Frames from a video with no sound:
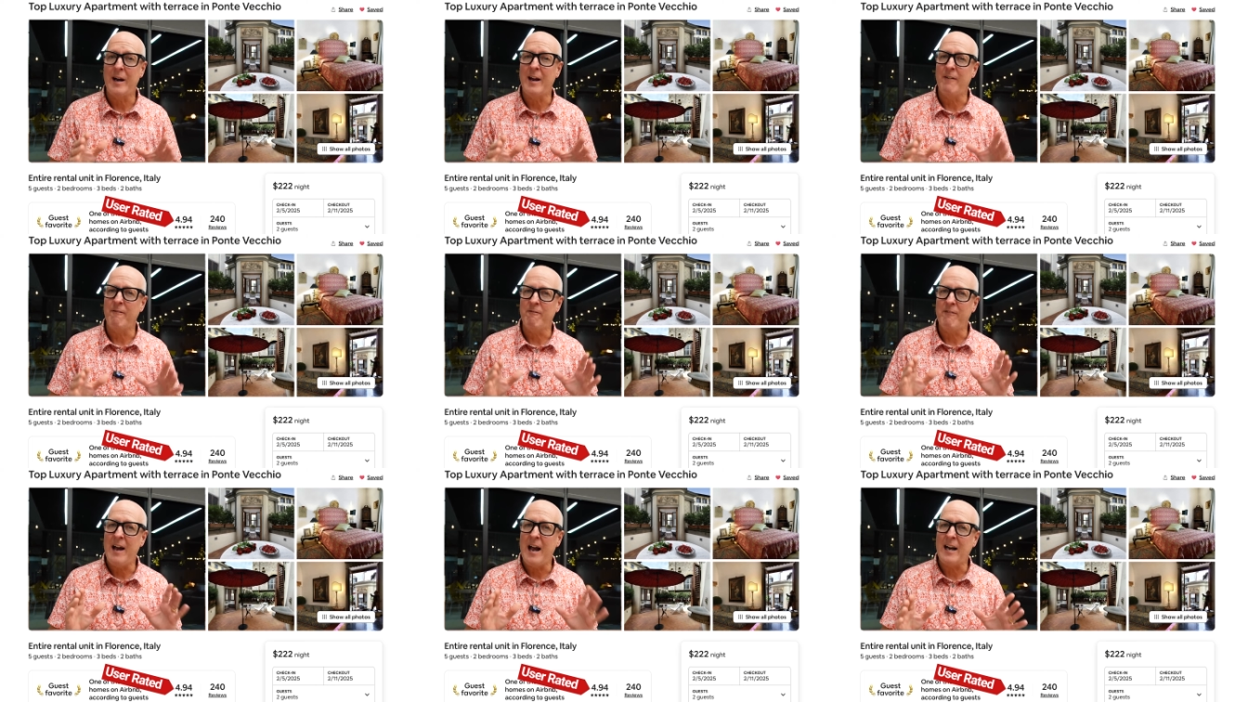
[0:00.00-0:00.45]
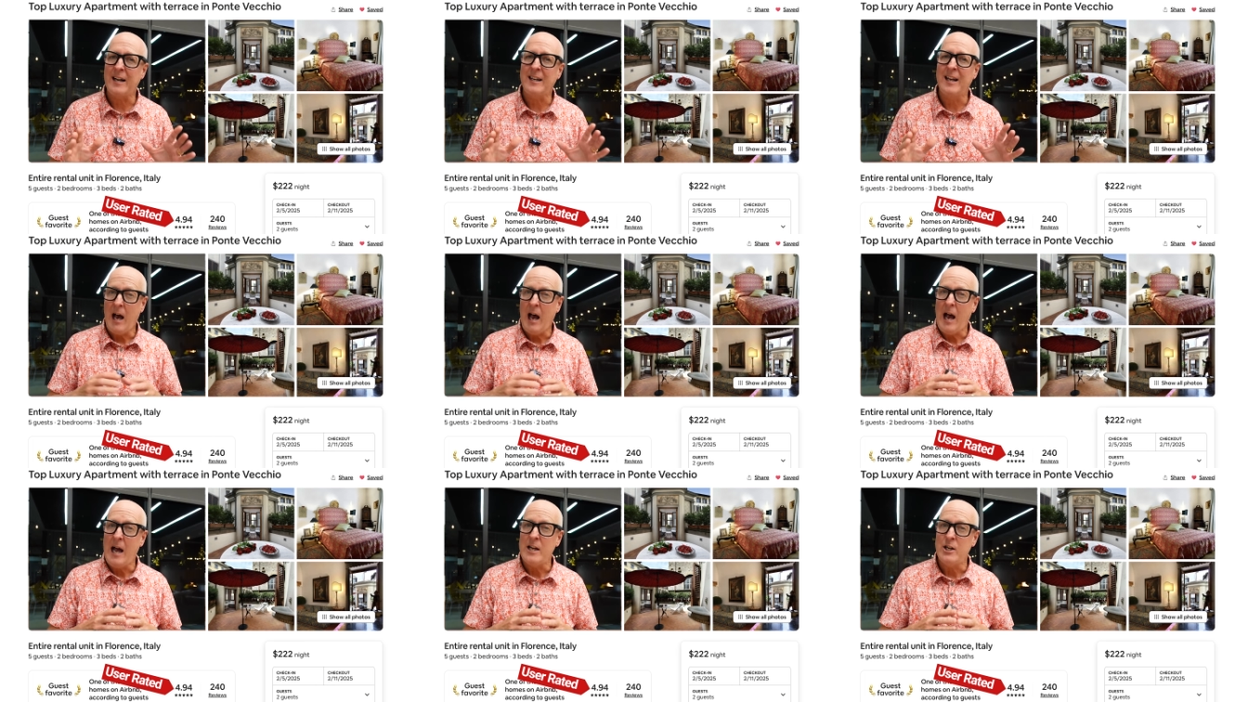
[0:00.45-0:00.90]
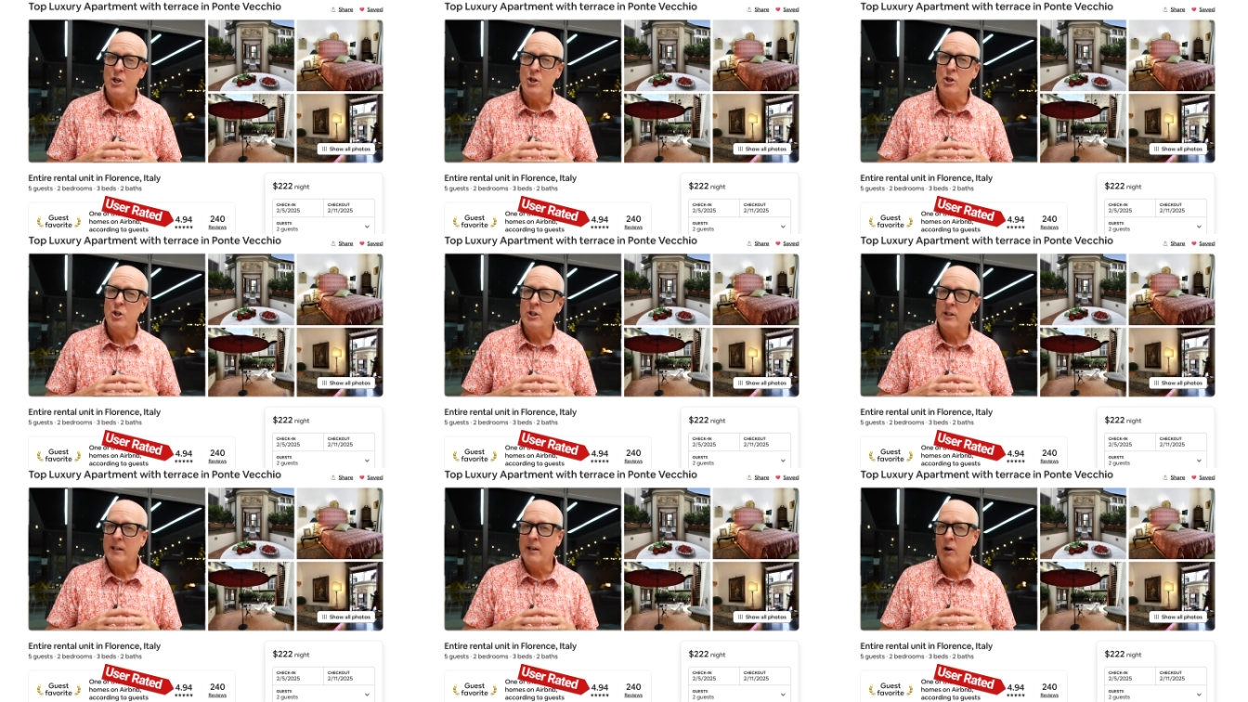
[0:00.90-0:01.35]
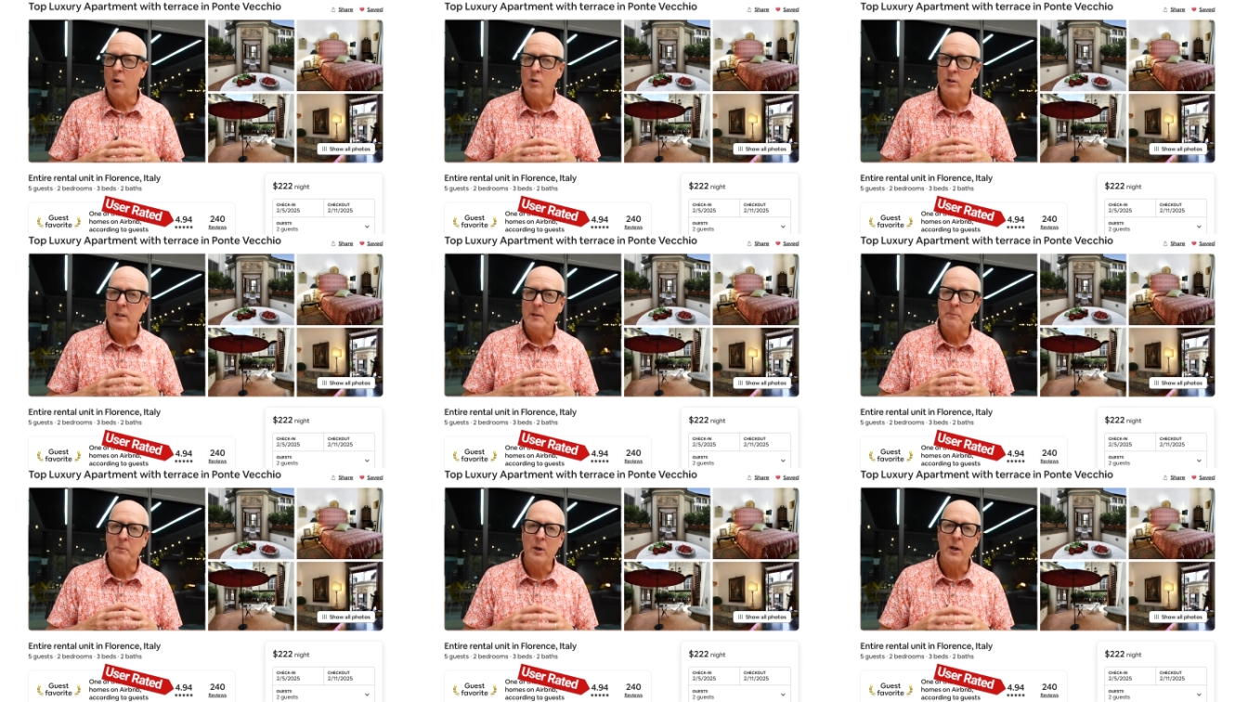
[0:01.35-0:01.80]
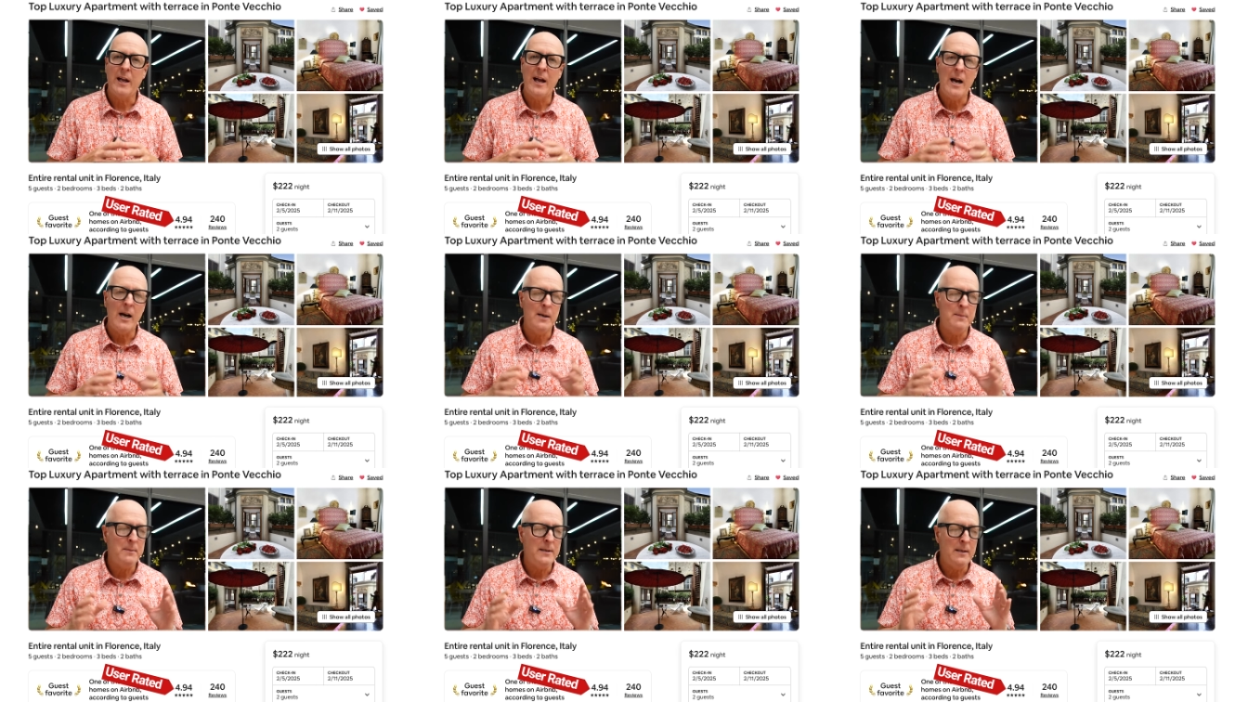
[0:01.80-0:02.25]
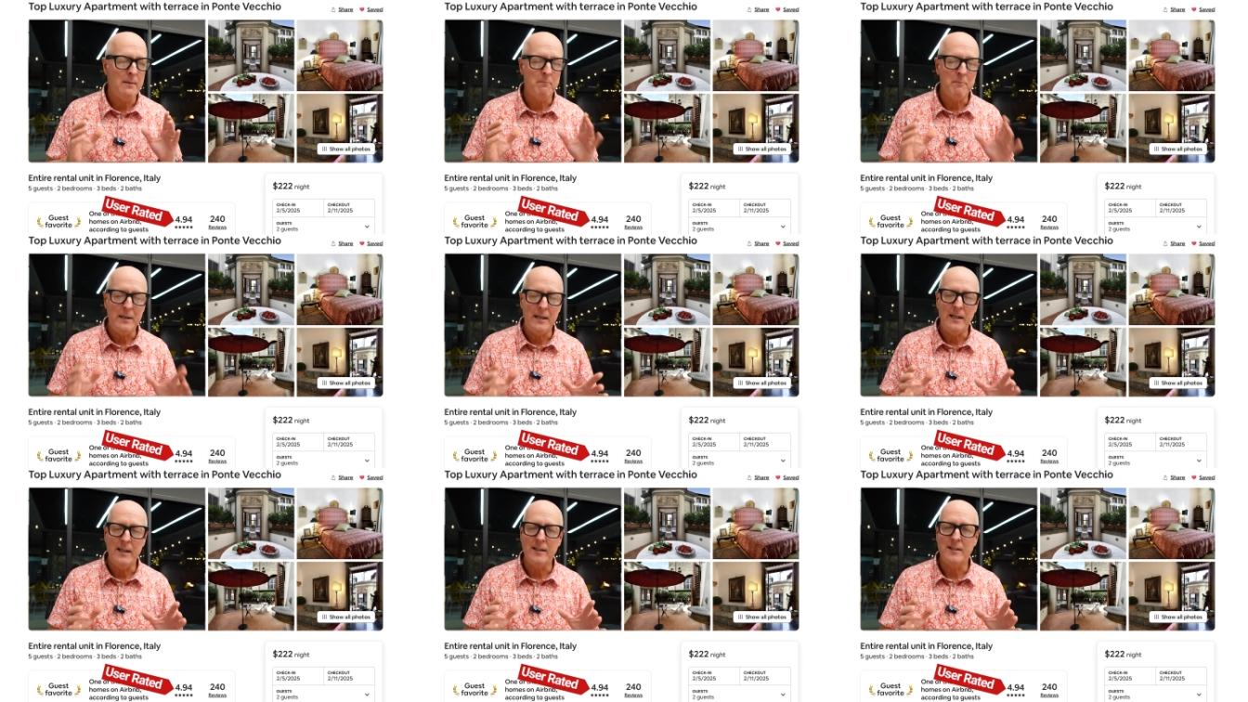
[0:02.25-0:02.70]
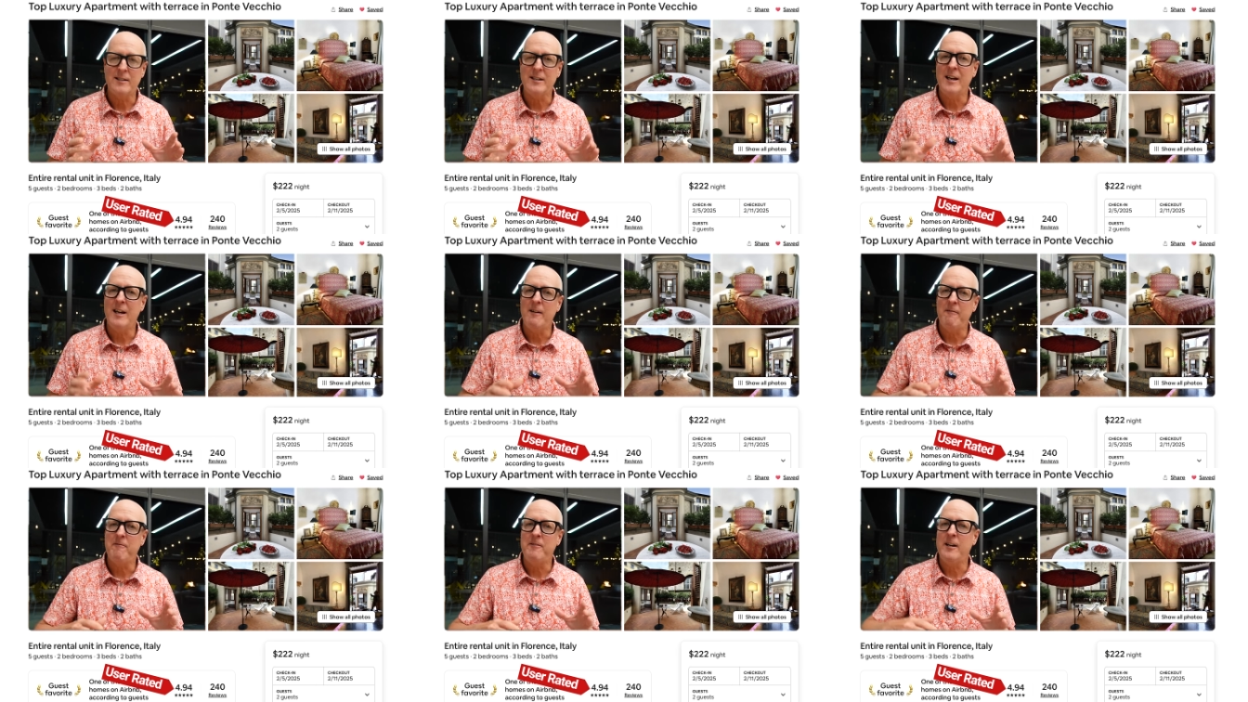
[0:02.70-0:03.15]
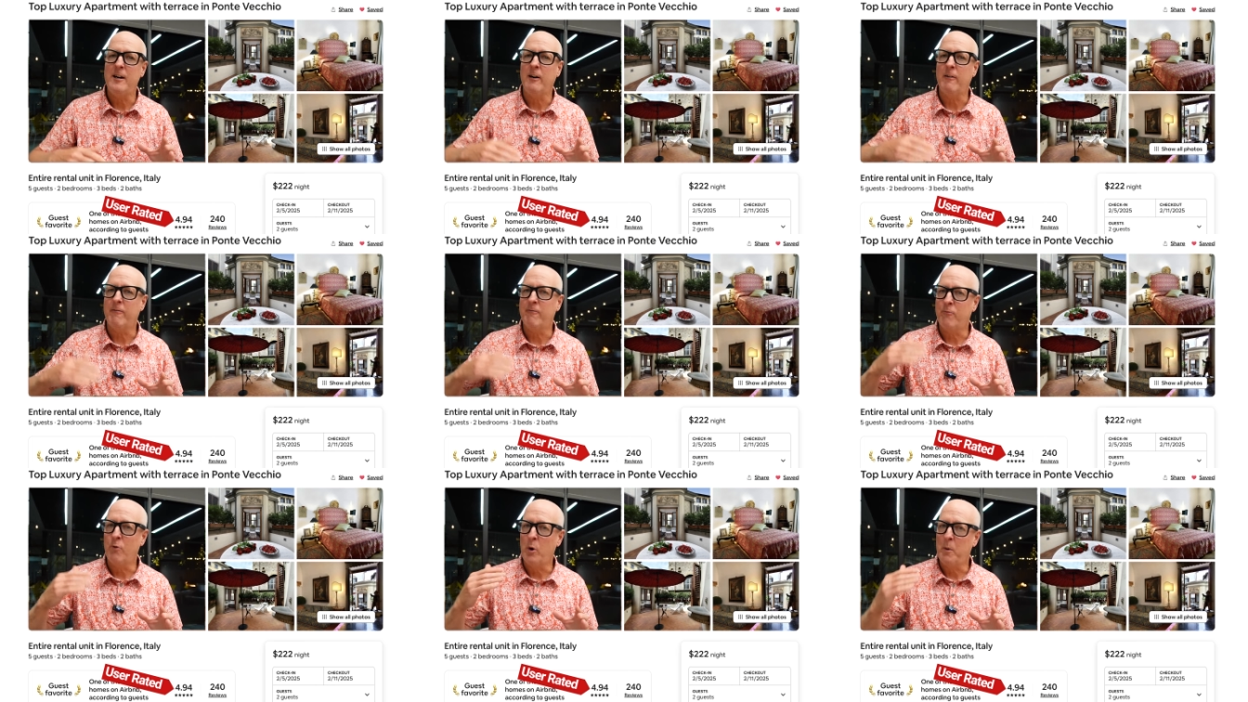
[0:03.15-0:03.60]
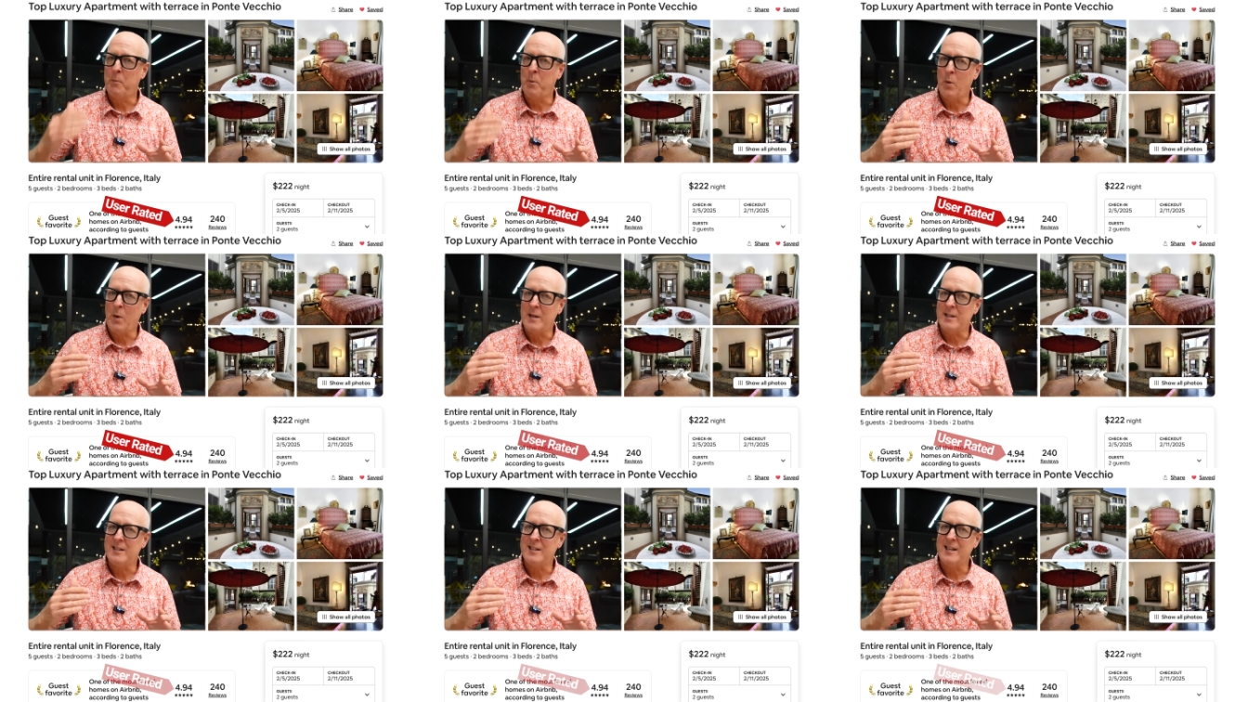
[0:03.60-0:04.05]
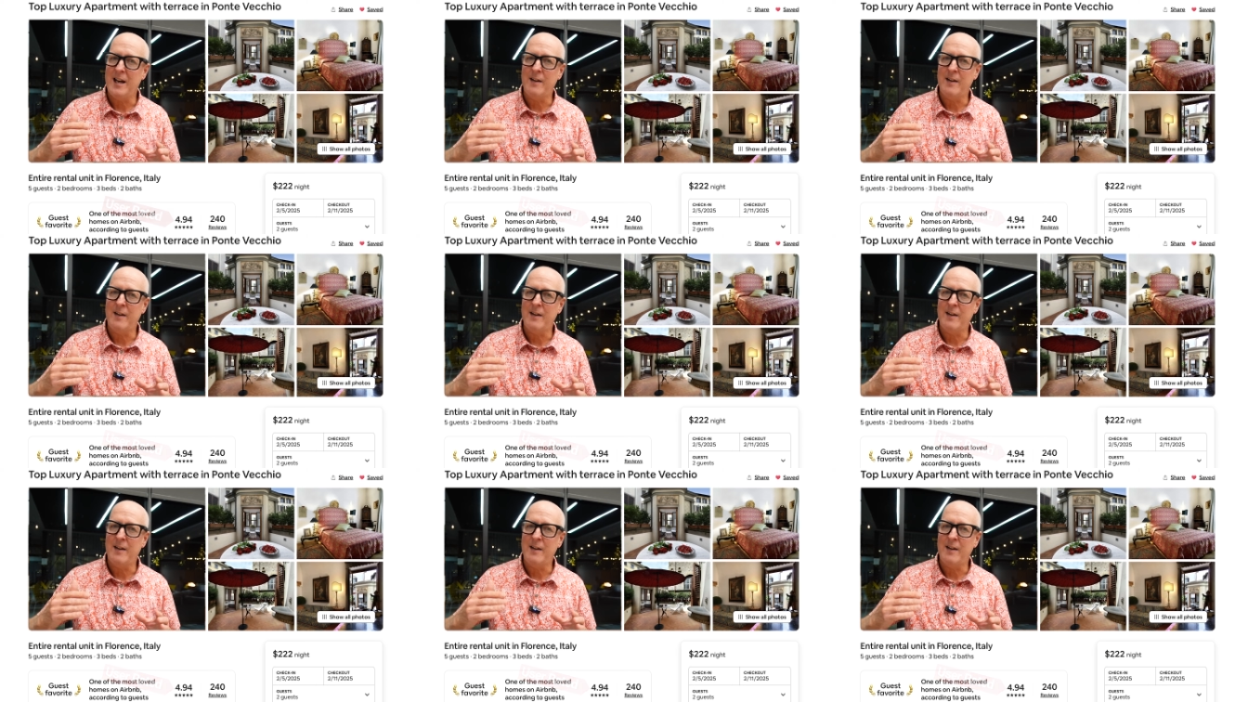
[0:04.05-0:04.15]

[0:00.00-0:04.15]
In fact, I usually only book Airbnbs if they are 4.7,